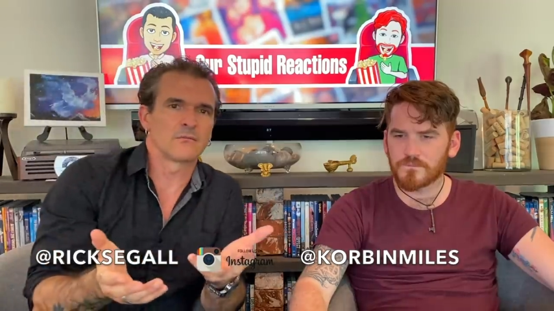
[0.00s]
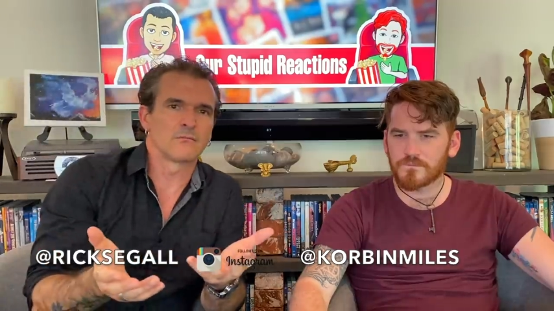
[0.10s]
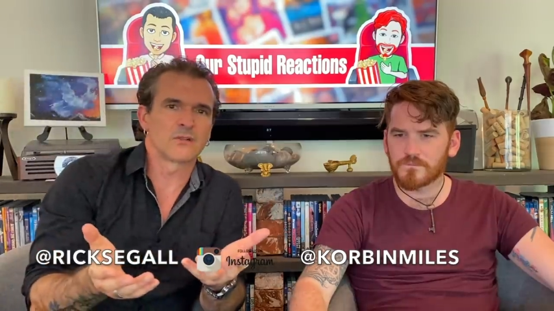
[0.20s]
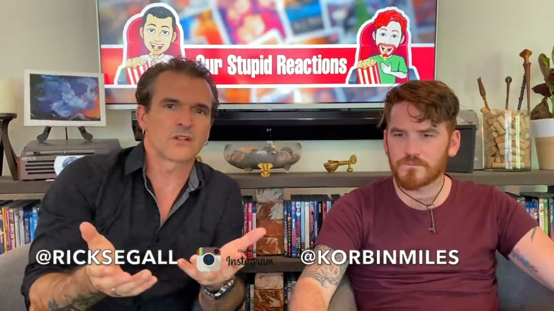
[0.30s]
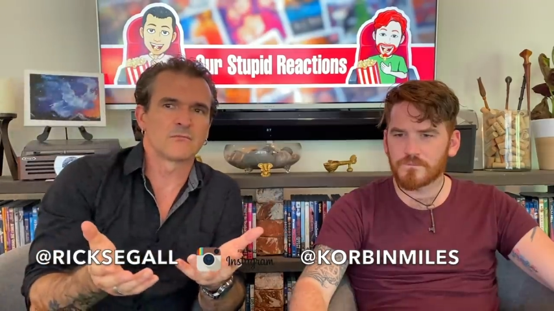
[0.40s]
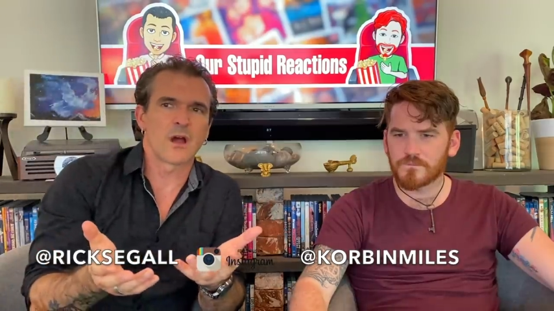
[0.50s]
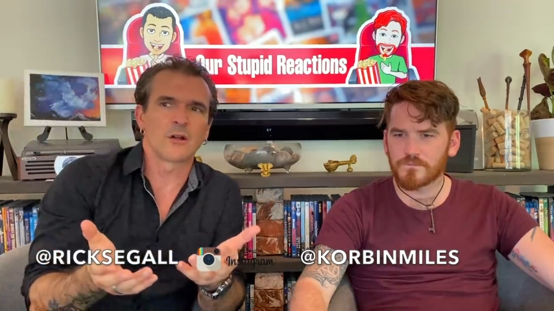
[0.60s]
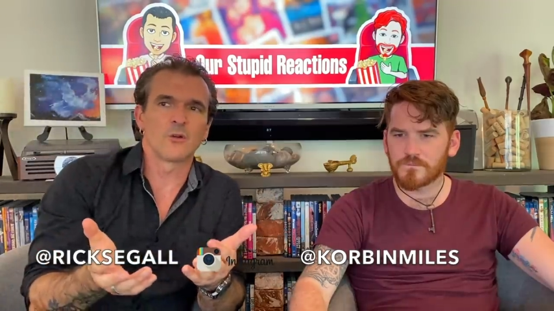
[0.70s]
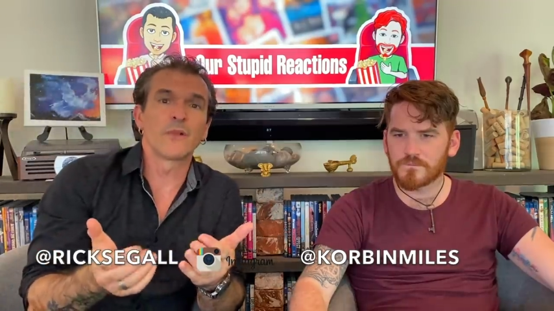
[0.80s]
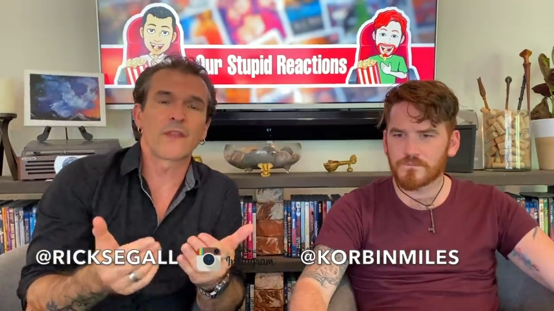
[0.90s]
Speaker 1: Mission Mangal,
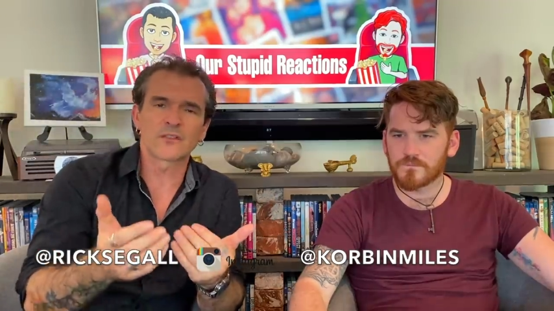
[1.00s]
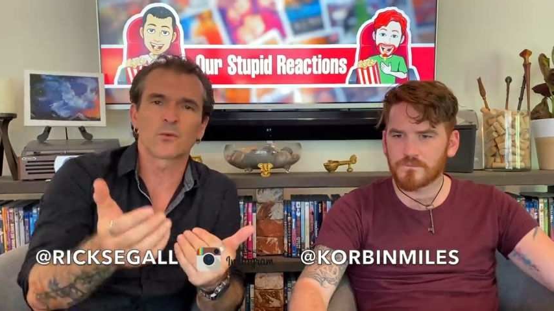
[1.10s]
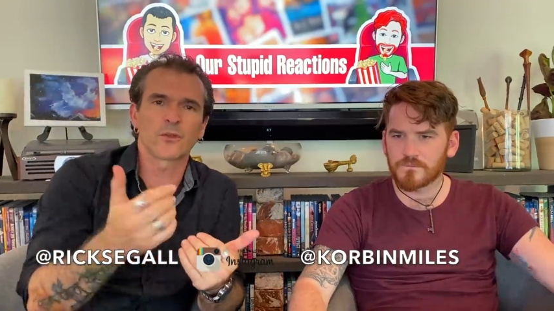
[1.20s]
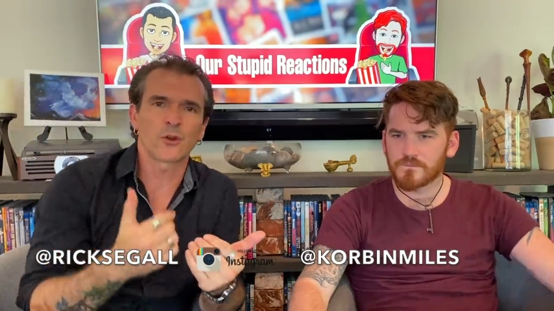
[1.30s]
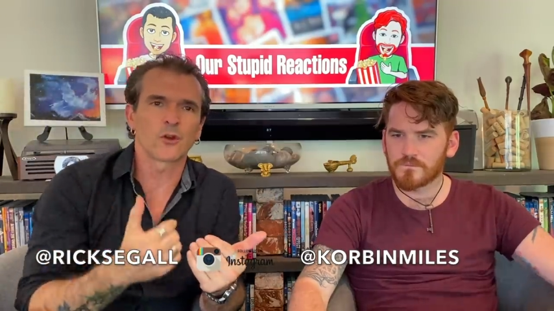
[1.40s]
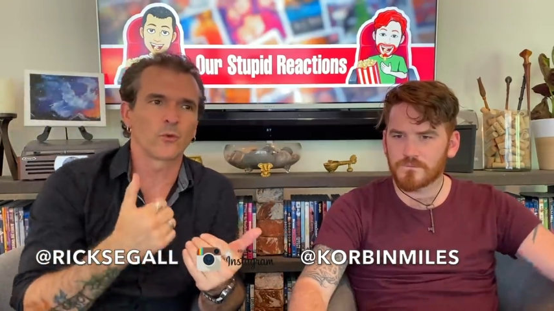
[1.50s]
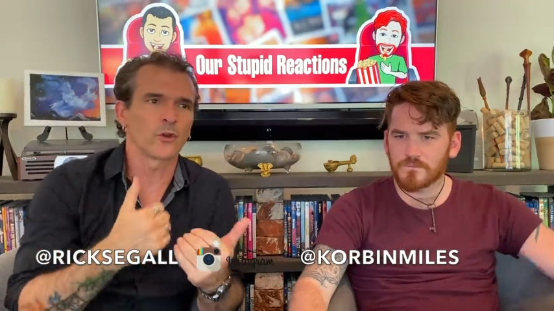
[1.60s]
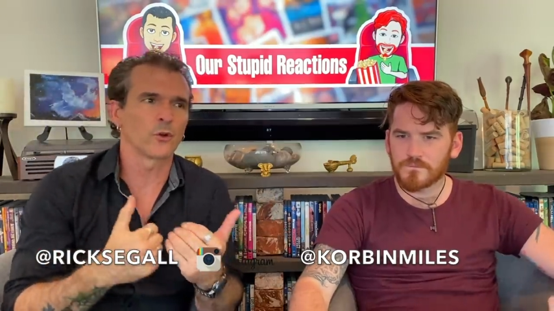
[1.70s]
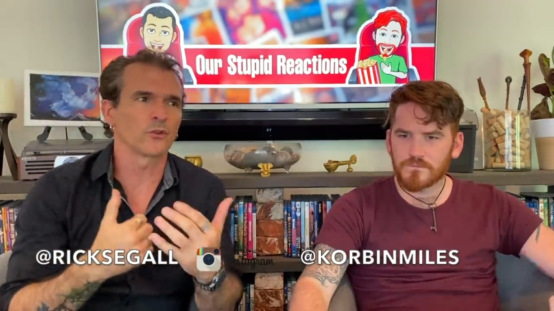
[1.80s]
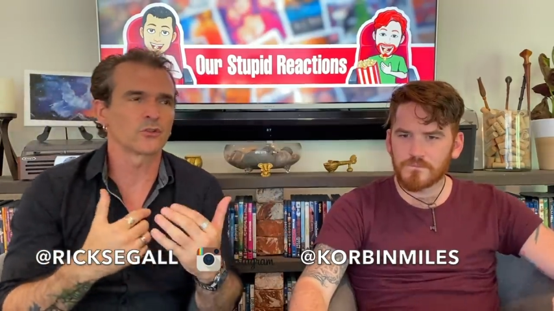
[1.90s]
but that's what we heard. We
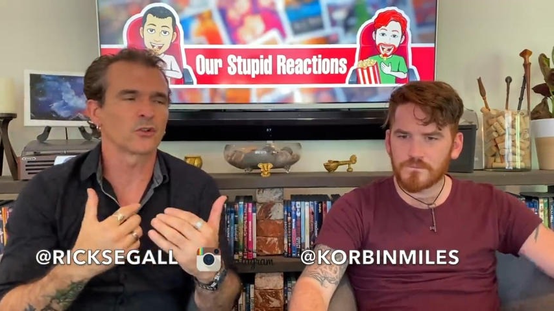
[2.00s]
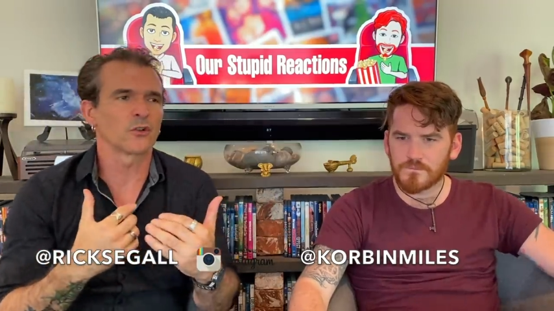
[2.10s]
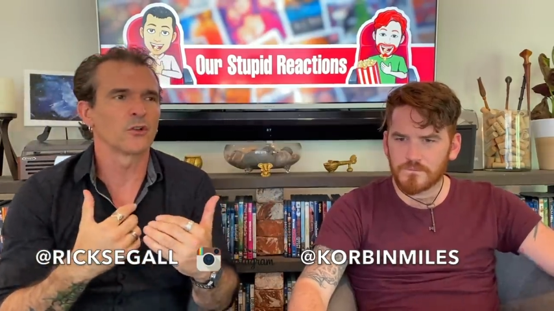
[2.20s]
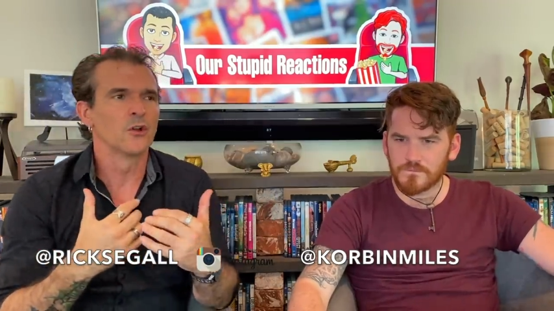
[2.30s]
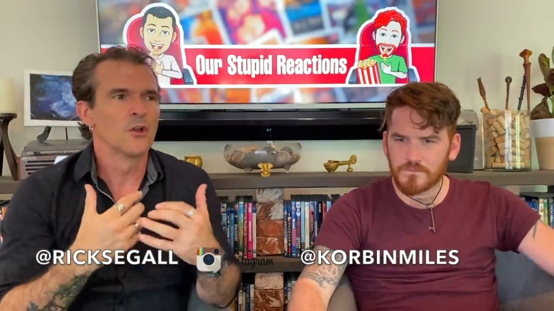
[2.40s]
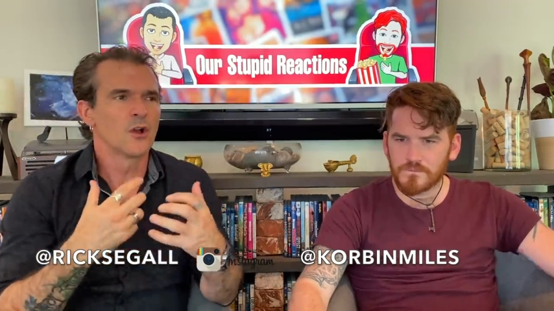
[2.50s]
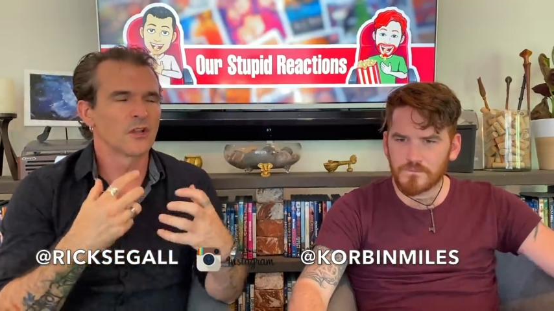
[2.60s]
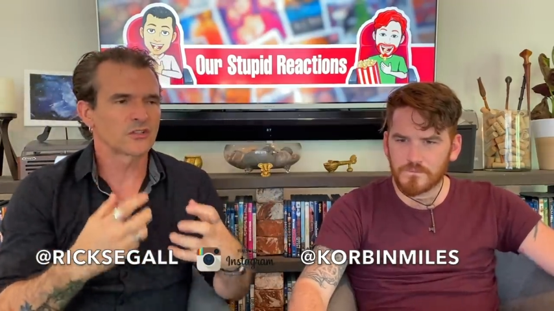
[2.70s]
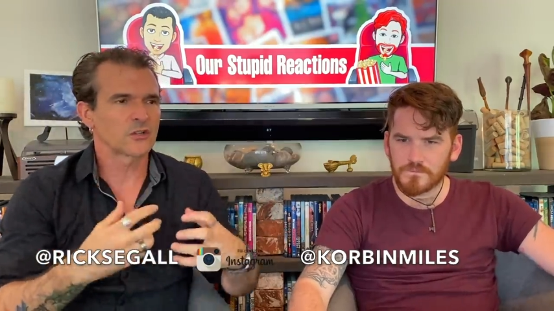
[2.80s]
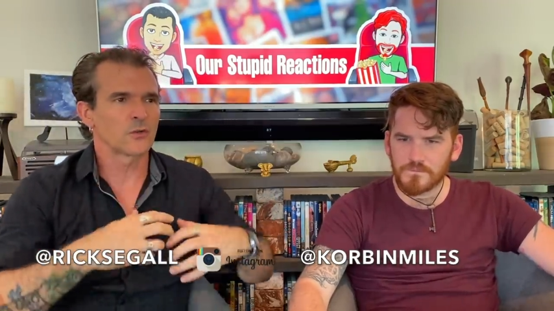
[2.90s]
heard it took a
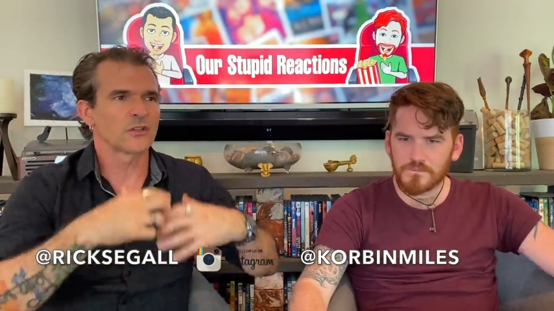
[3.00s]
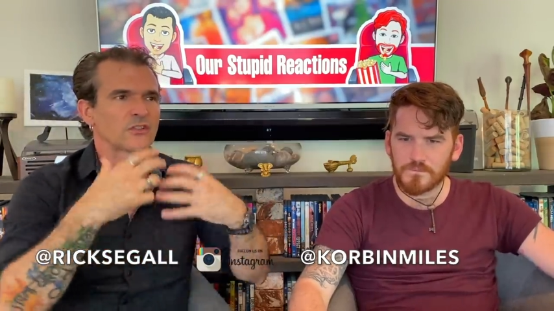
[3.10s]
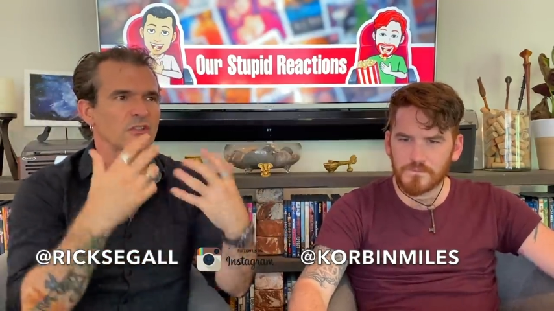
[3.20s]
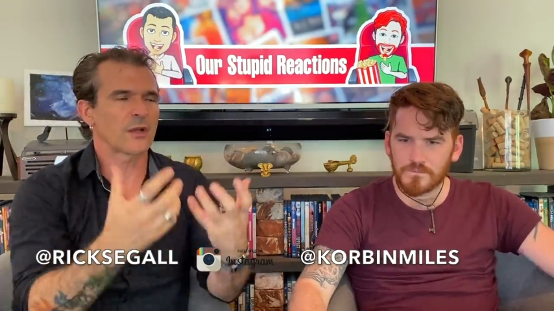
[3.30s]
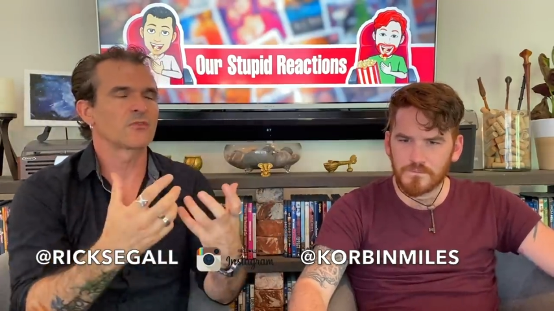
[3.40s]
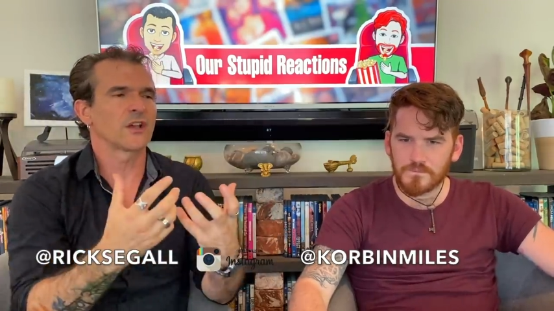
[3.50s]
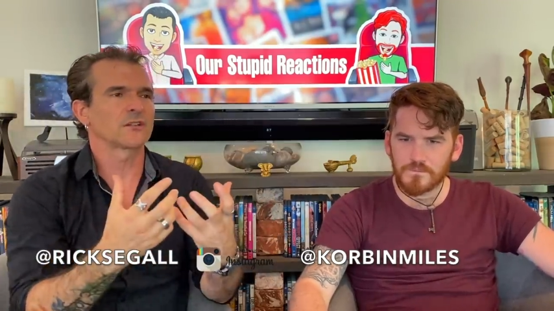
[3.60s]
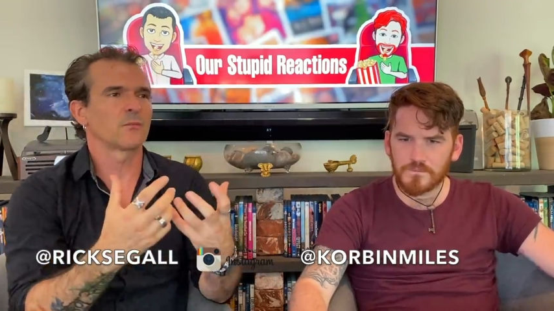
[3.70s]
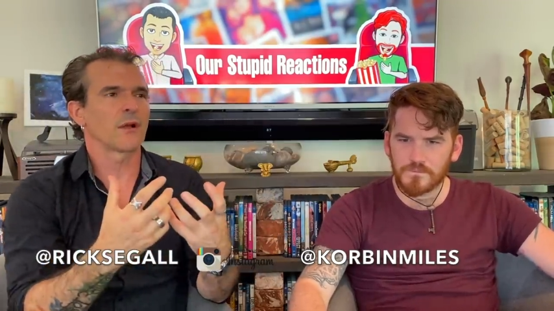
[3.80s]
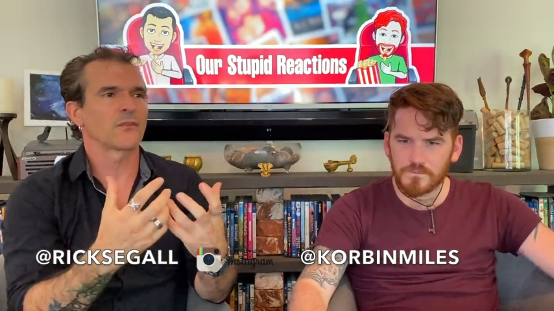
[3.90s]
serious subject
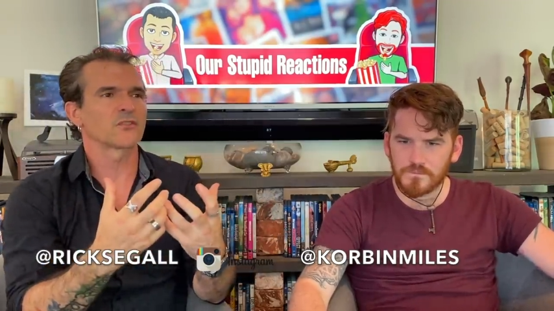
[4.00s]
about the